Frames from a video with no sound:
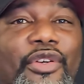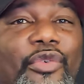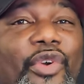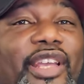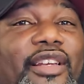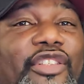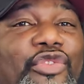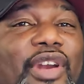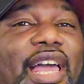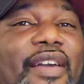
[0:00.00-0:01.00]
reckless
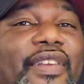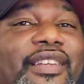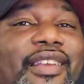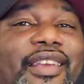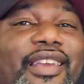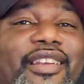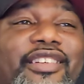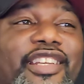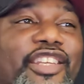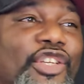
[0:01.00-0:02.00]
driving and
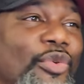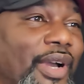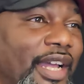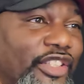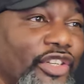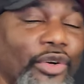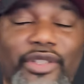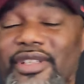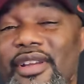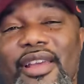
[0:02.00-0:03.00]
DUI
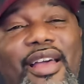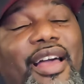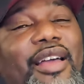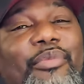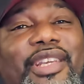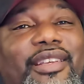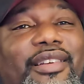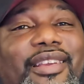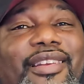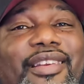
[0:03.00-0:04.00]
charge. I
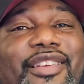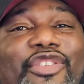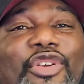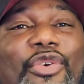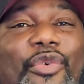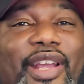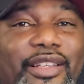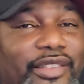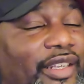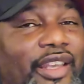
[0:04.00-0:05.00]
mean, it is
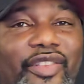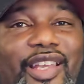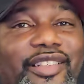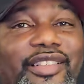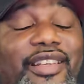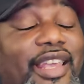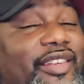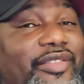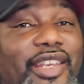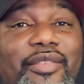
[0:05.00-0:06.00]
crazy. They just
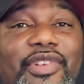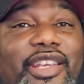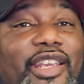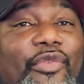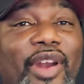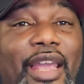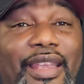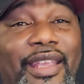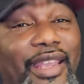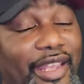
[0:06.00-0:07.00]
can't seem to get right.
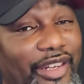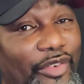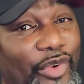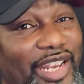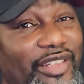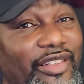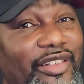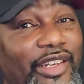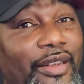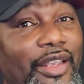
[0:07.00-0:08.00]
And the reason
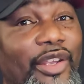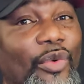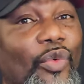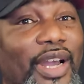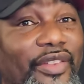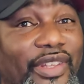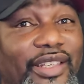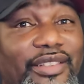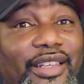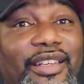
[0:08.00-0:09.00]
why
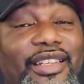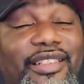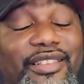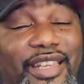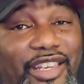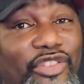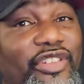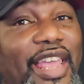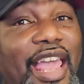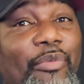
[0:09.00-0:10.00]
this continues
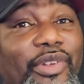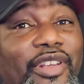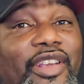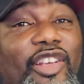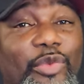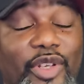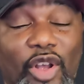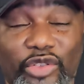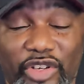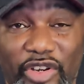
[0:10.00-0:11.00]
to happen is
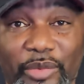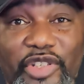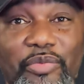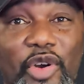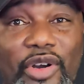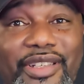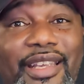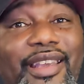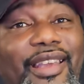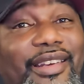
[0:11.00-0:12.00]
because Kirby Smart
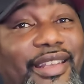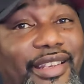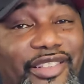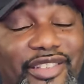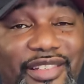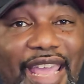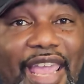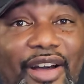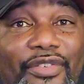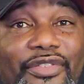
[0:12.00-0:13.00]
and his
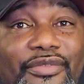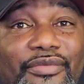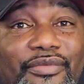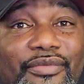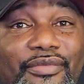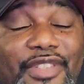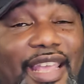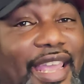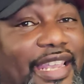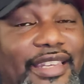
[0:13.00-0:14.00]
staff,
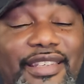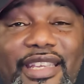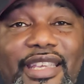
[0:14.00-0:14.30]
AD,